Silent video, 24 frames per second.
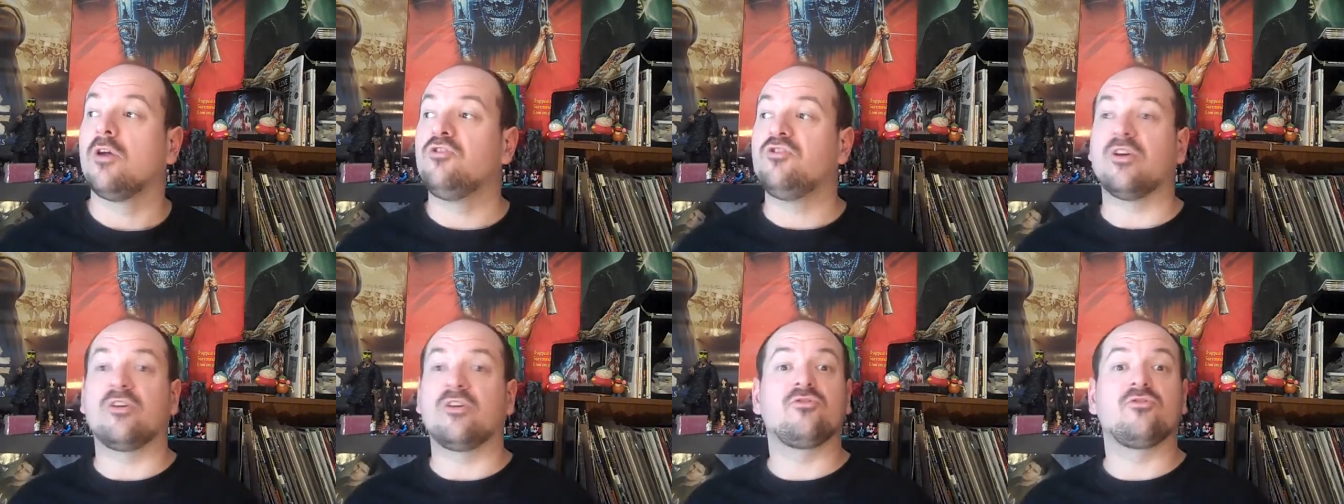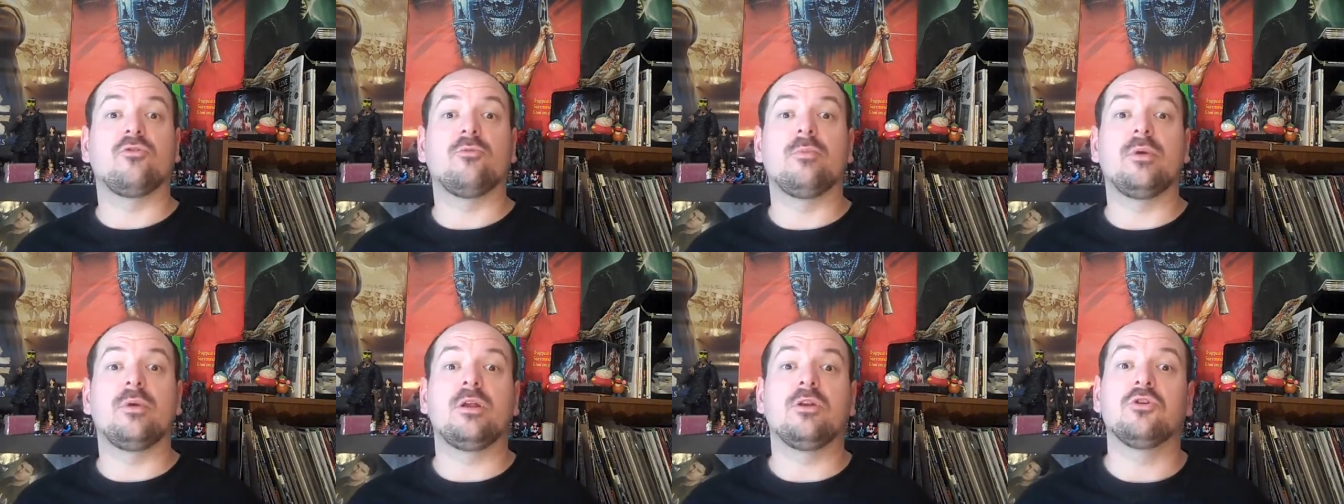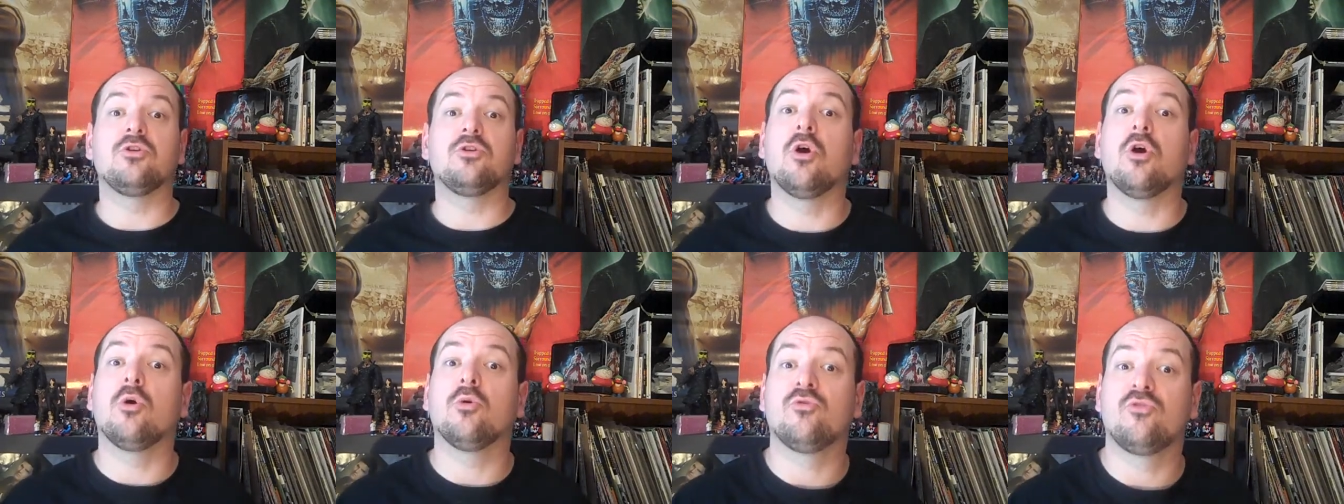
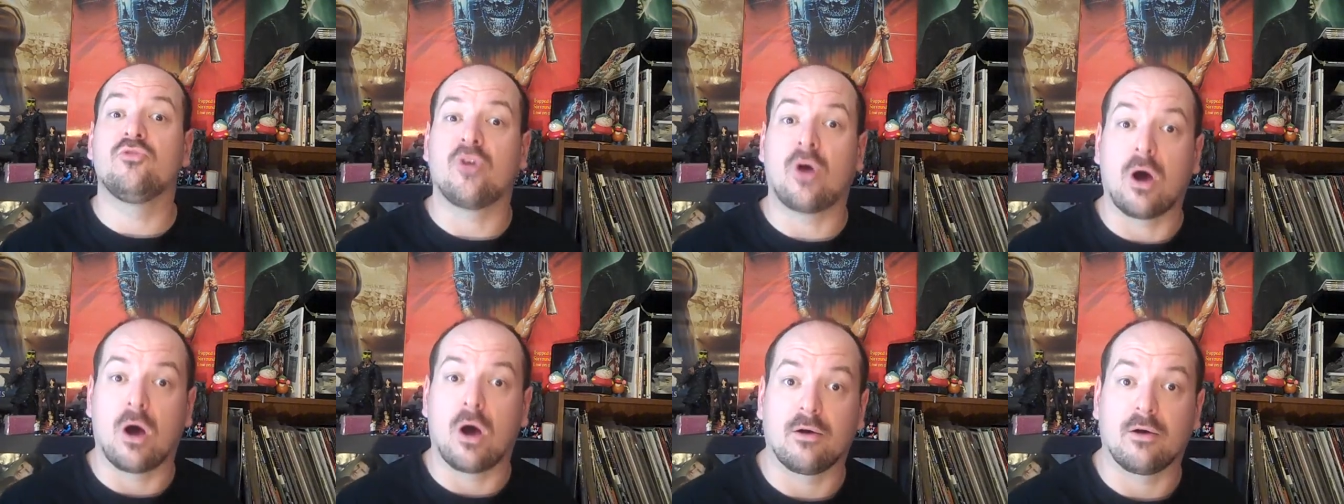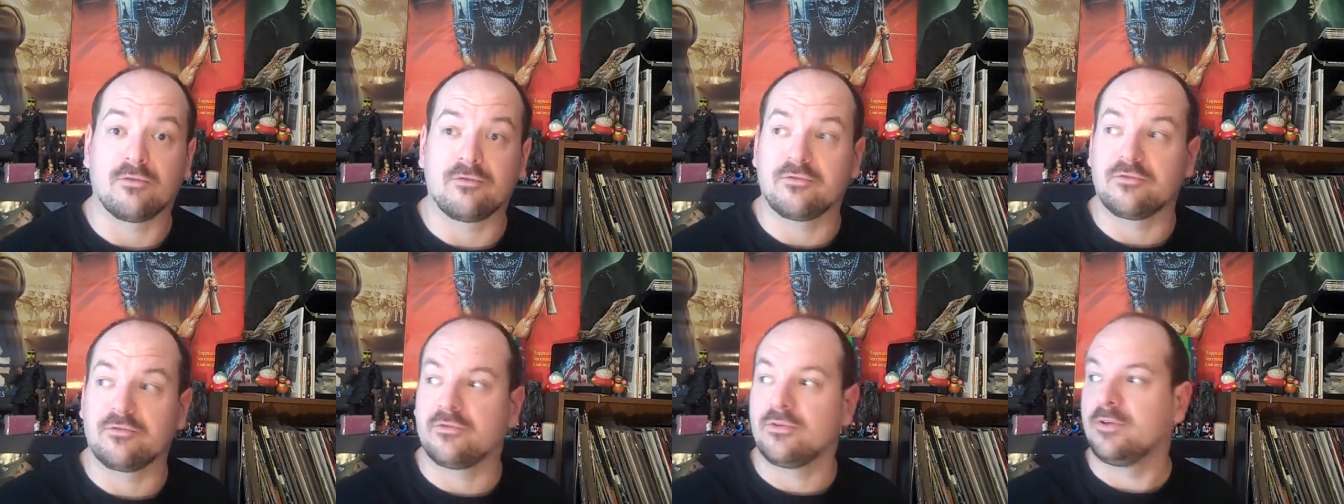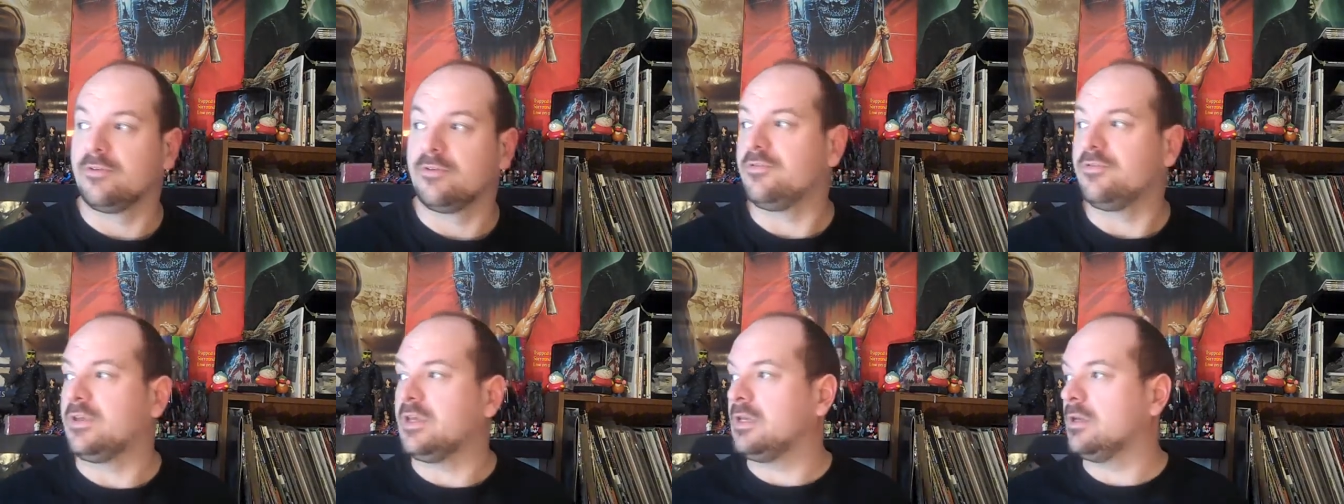gentleman goes off,
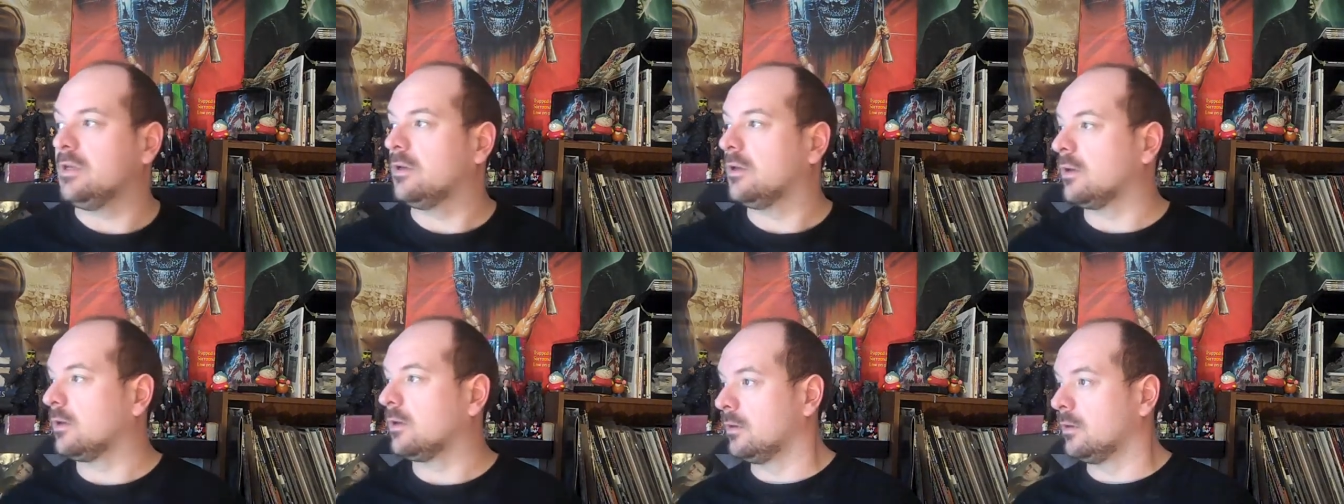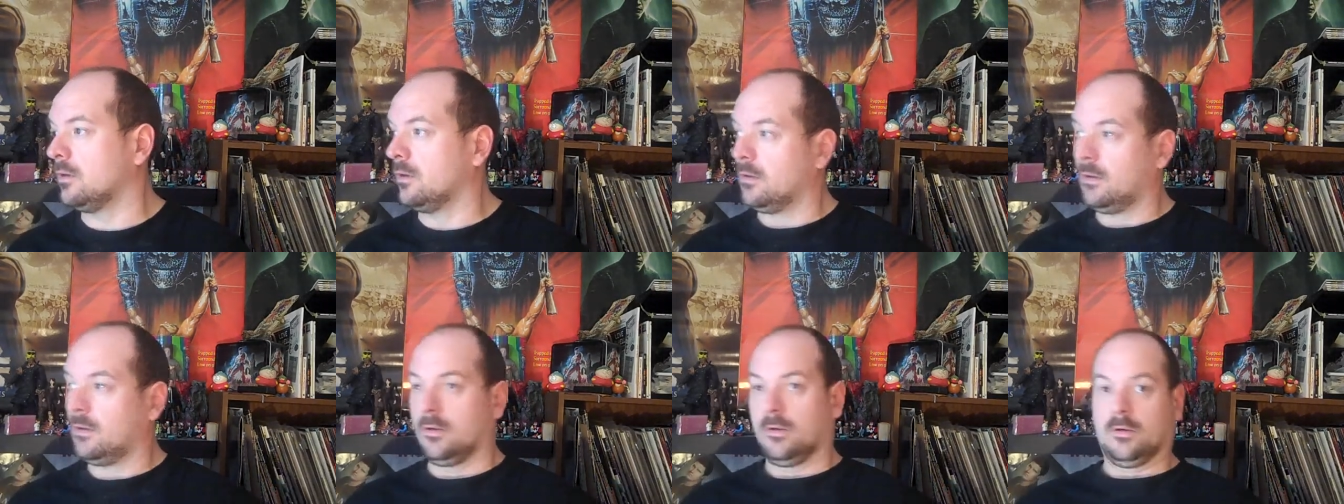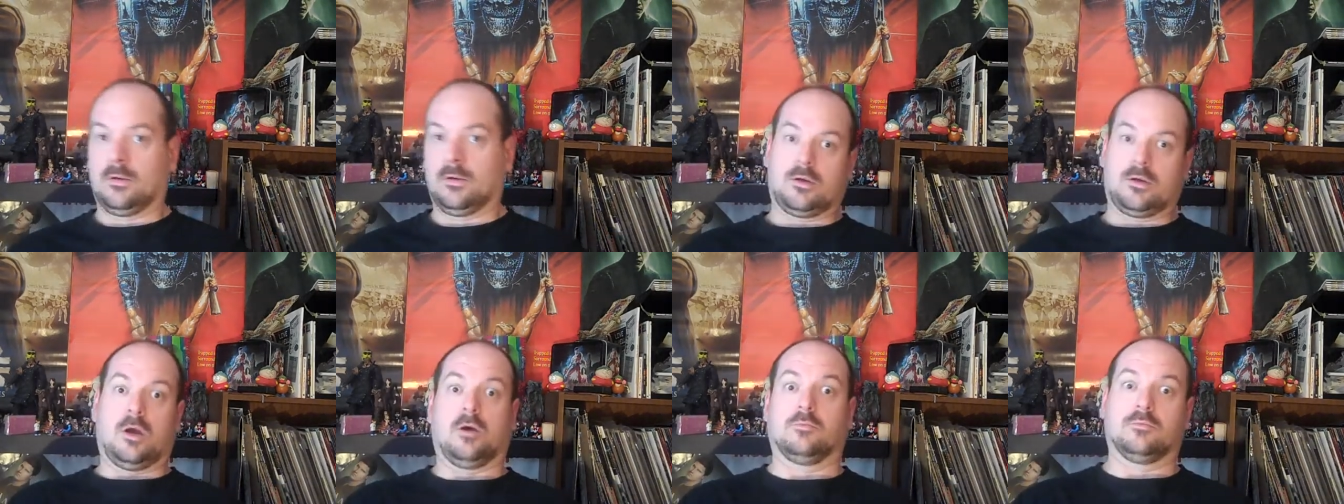if he uh,
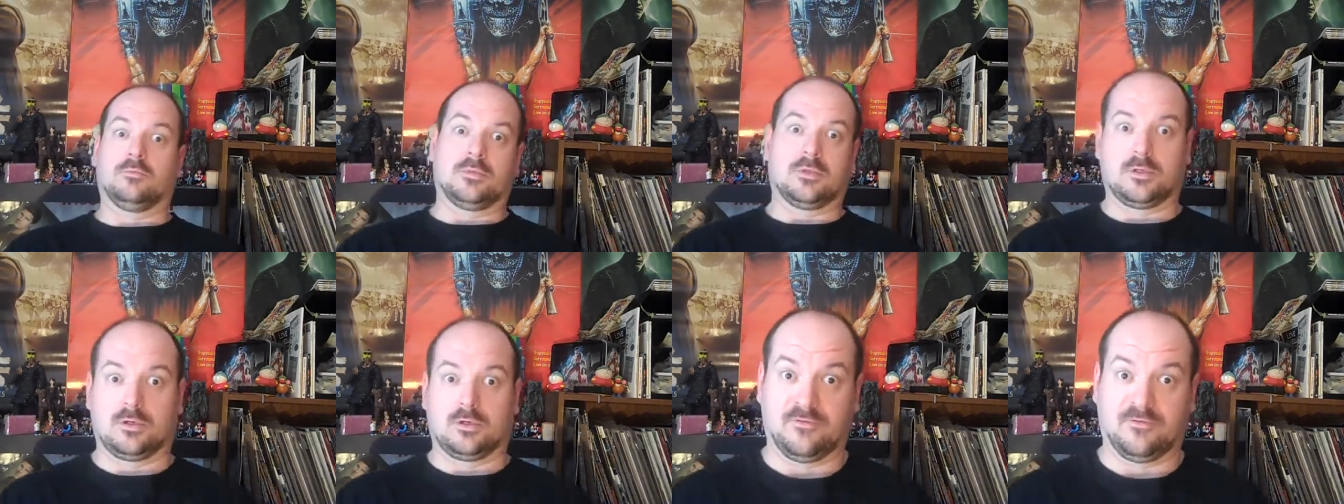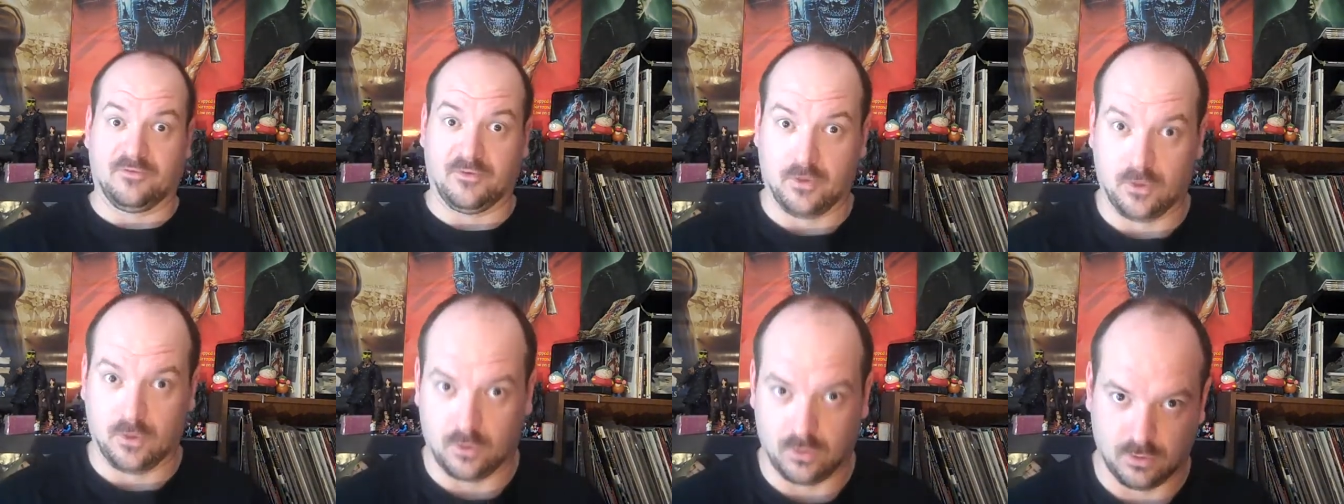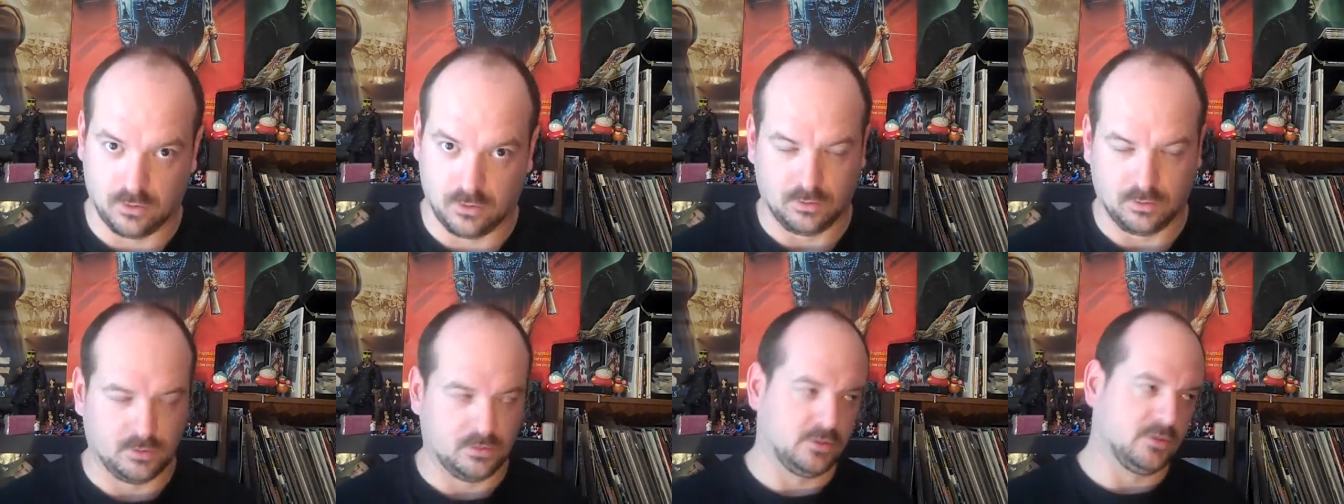comes to
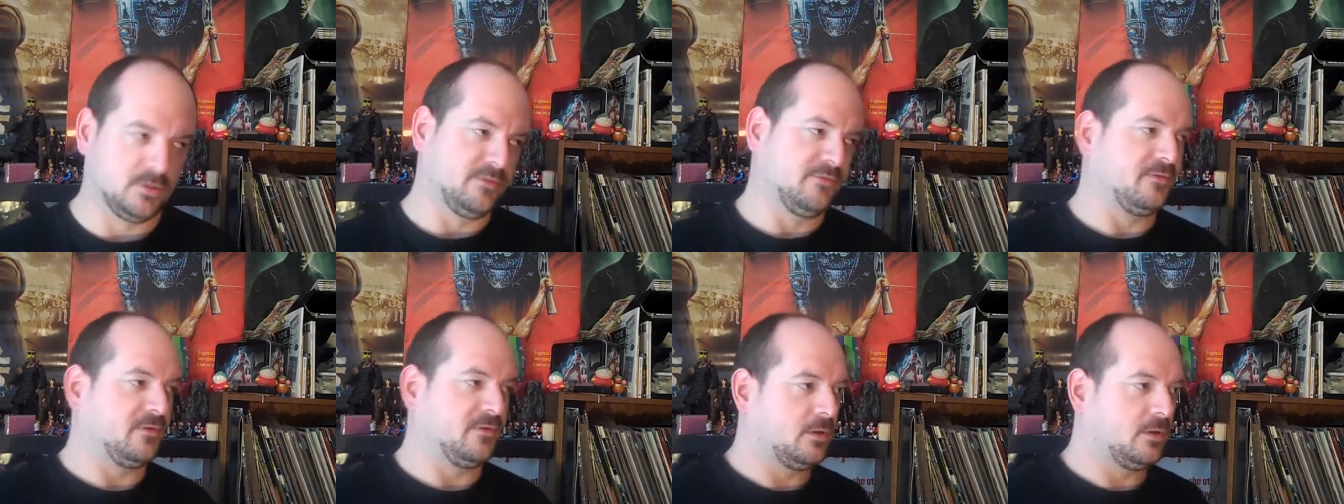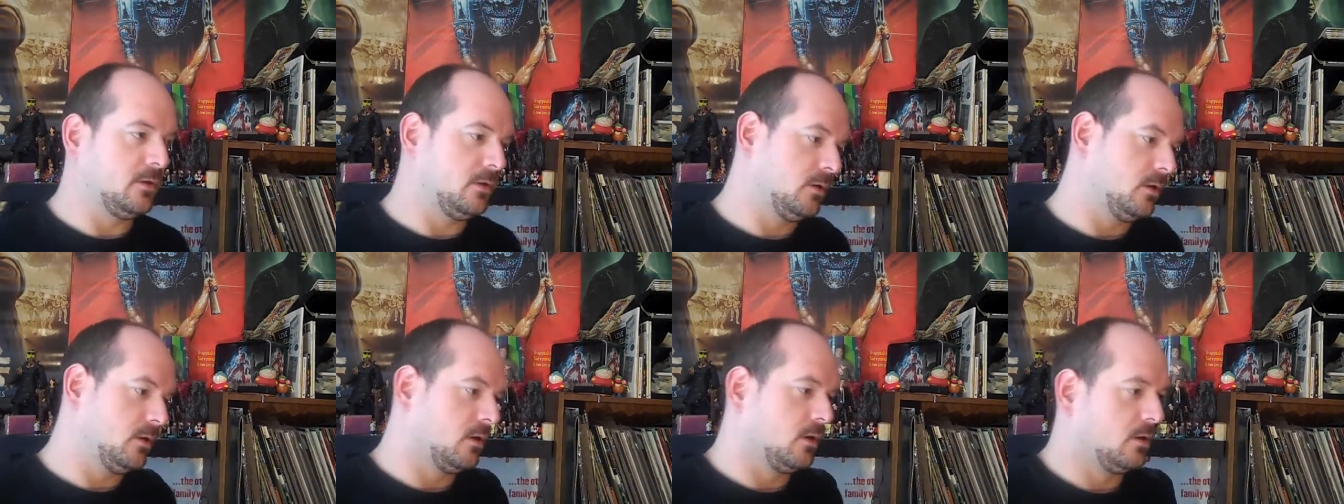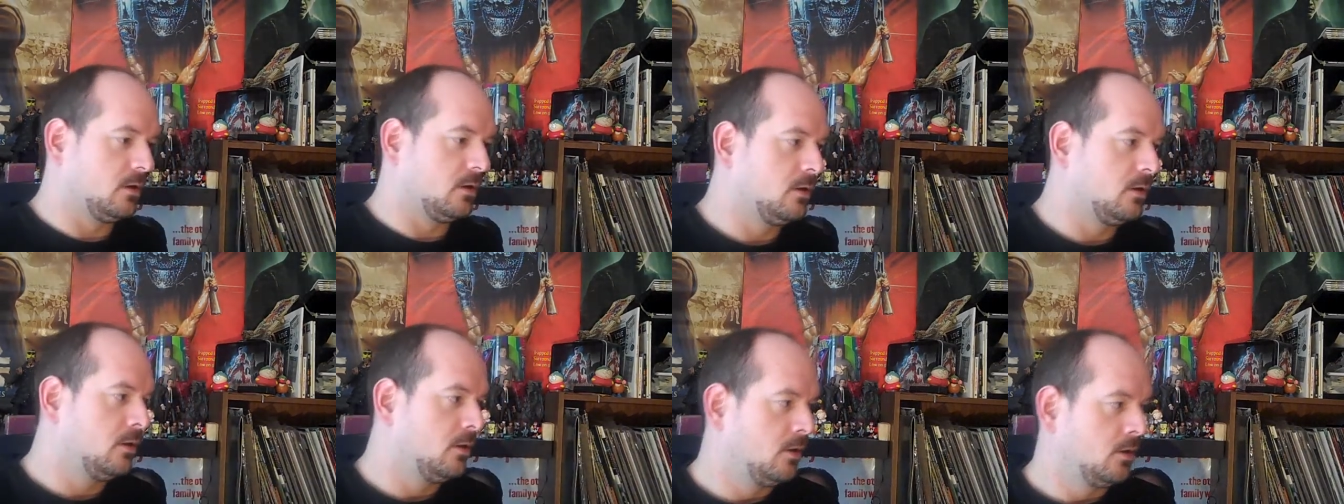fold, if he.
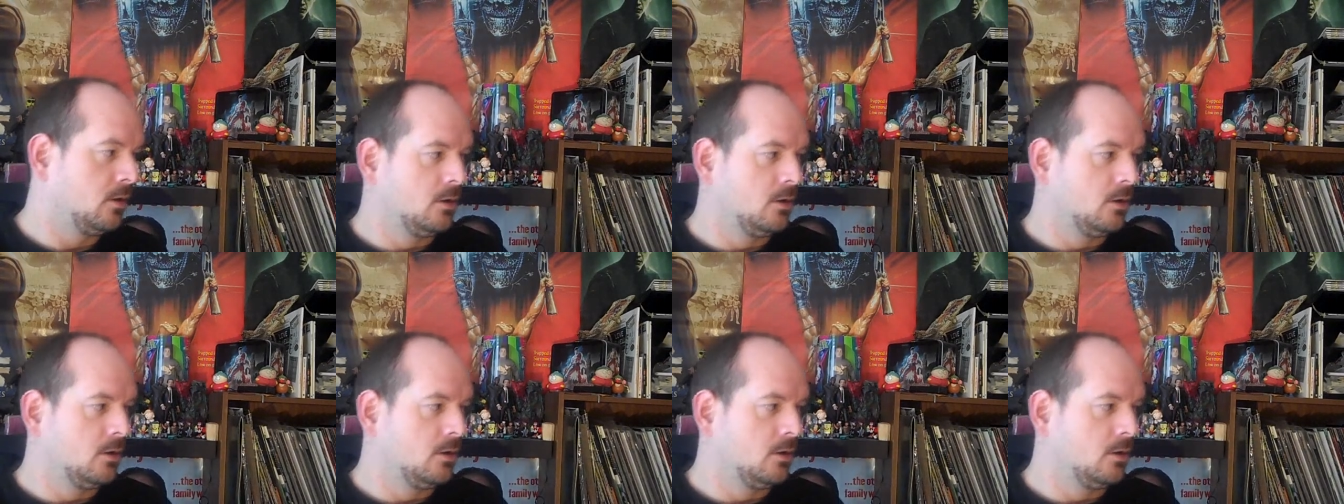Uh,